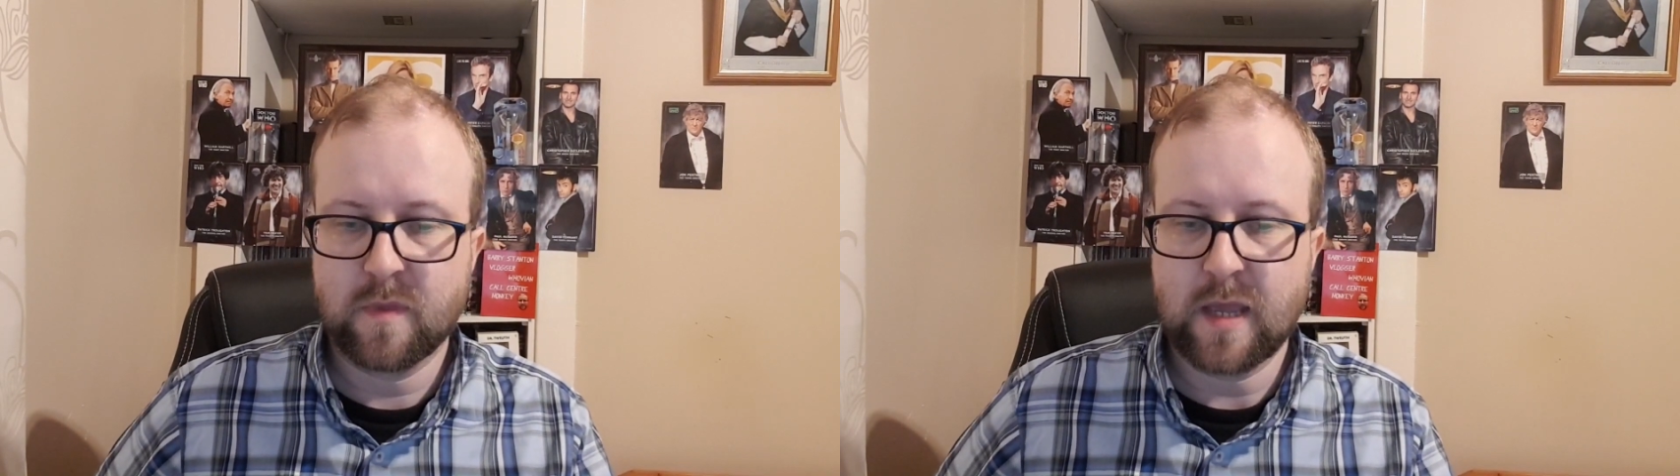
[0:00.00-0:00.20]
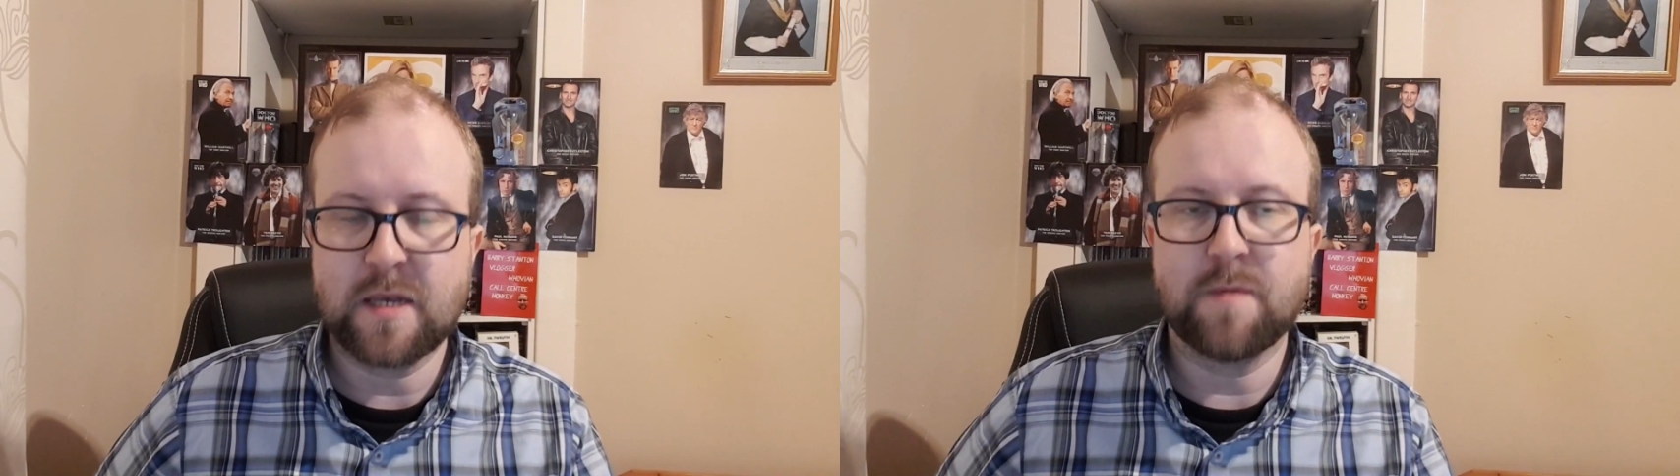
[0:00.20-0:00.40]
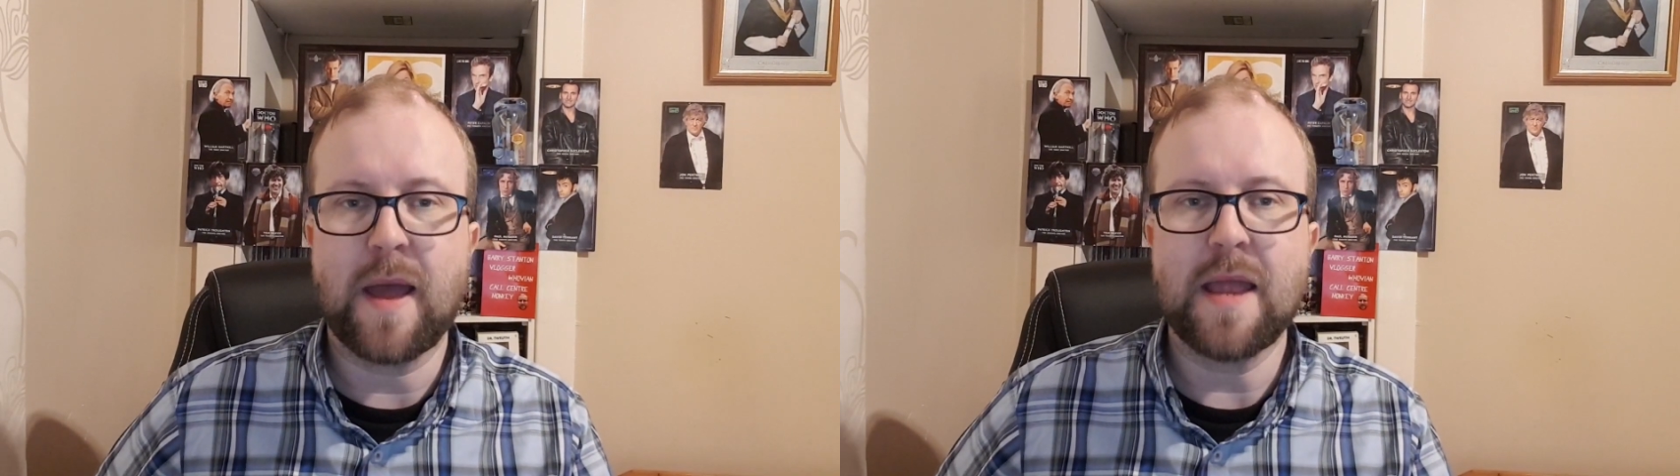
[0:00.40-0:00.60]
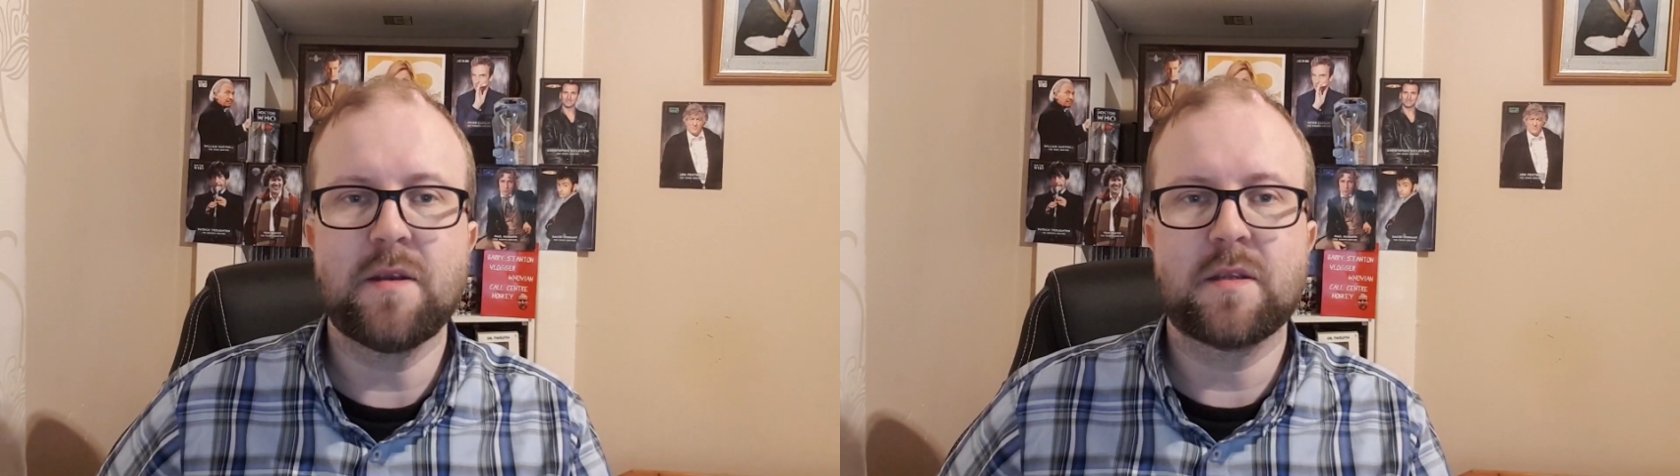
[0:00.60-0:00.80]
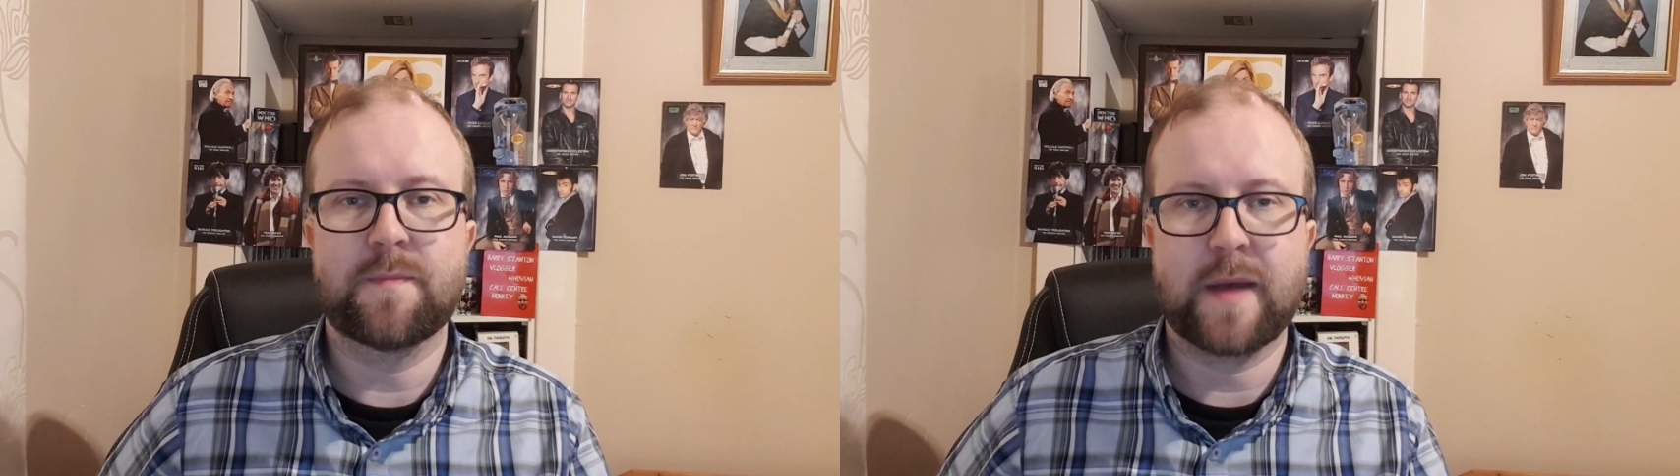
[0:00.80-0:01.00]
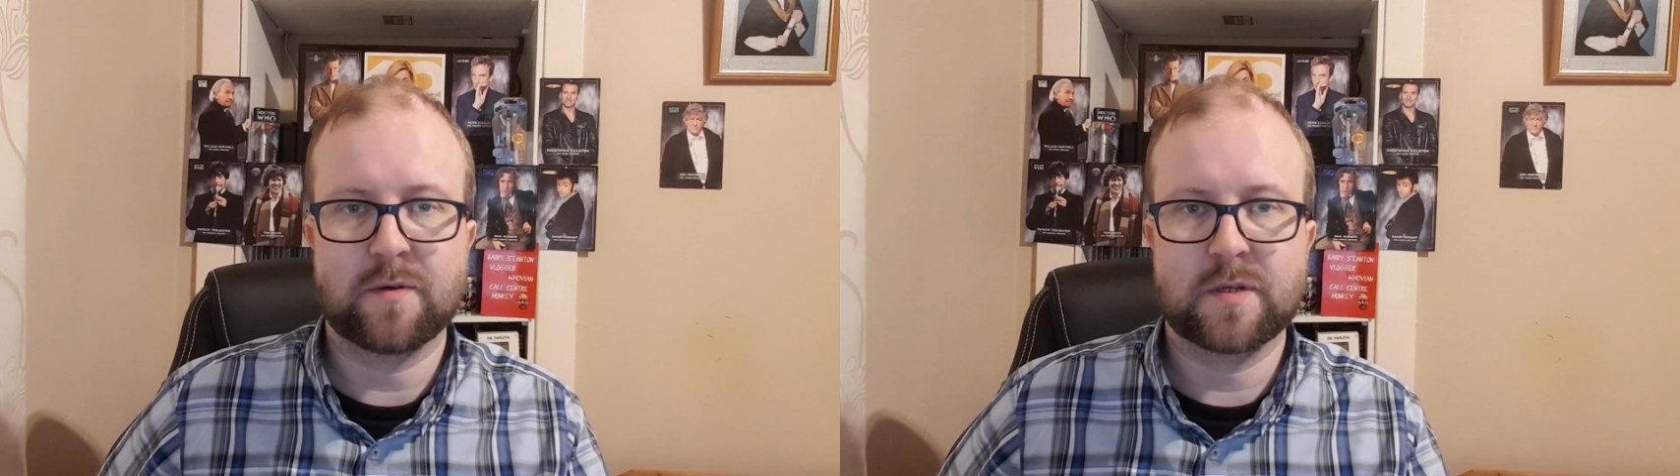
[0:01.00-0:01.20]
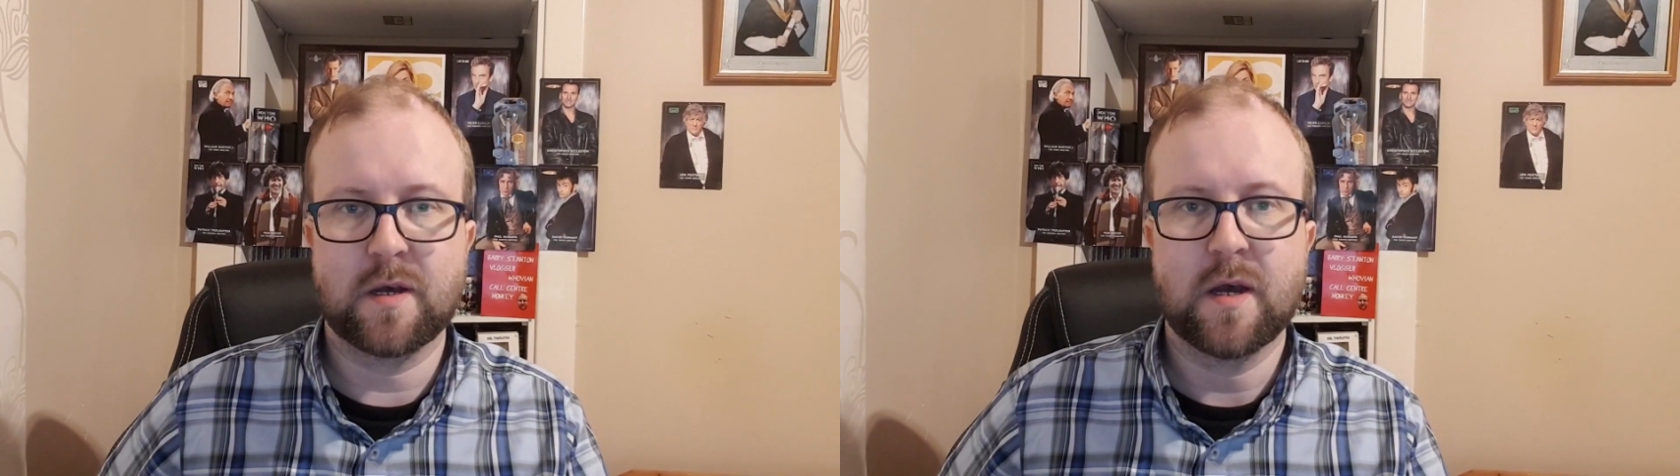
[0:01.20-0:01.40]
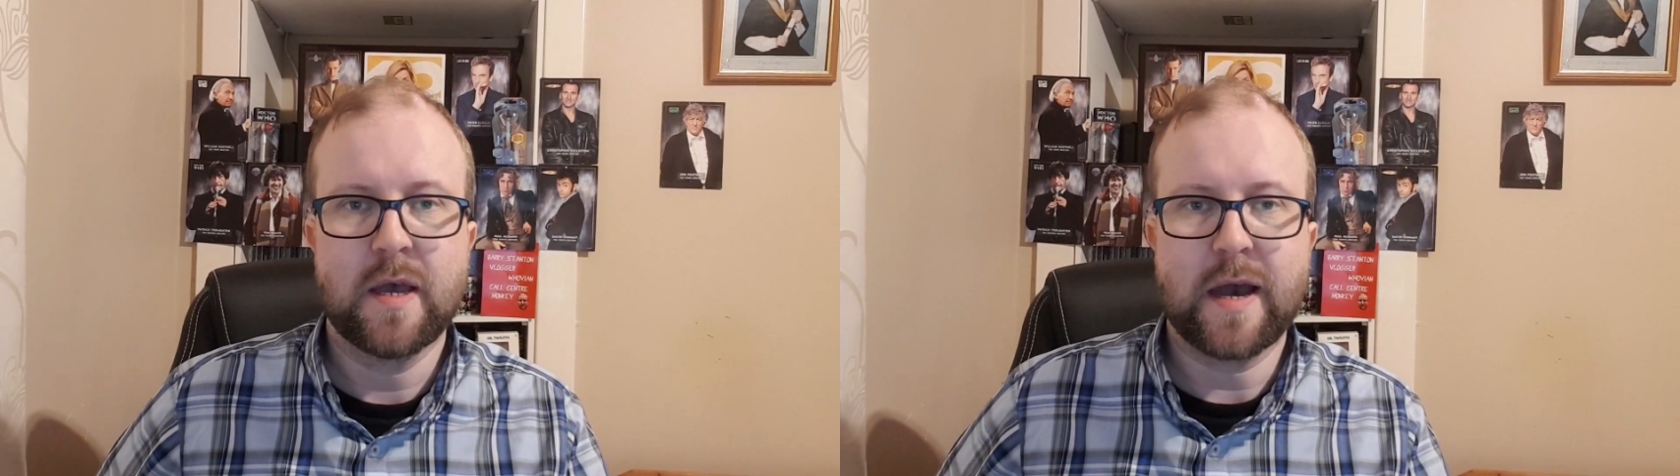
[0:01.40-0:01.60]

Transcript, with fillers: independence about her